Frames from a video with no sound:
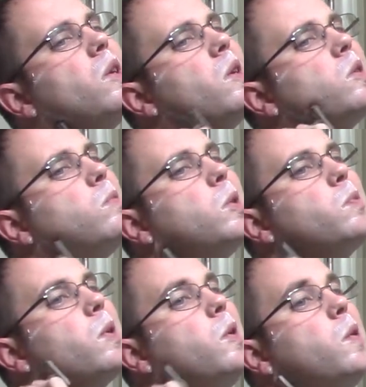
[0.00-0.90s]
It's the best
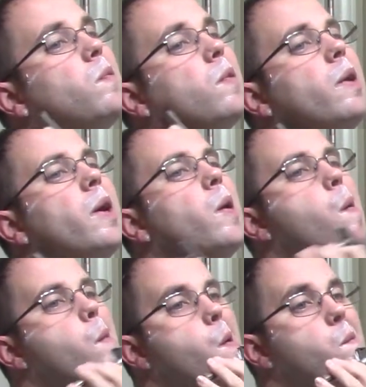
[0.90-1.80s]
we can do for now.
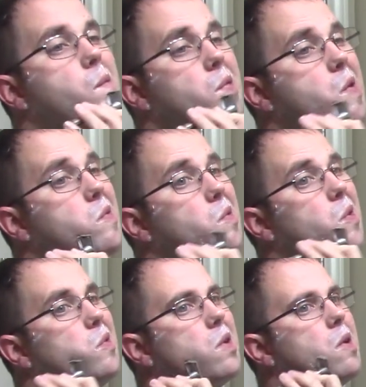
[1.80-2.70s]
Hopefully things are
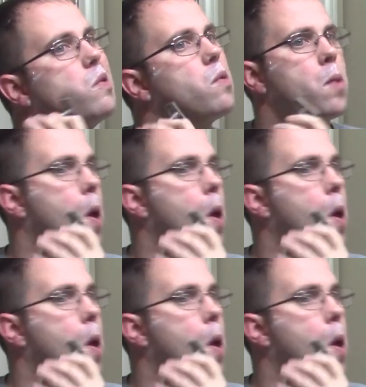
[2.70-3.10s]
going to change soon.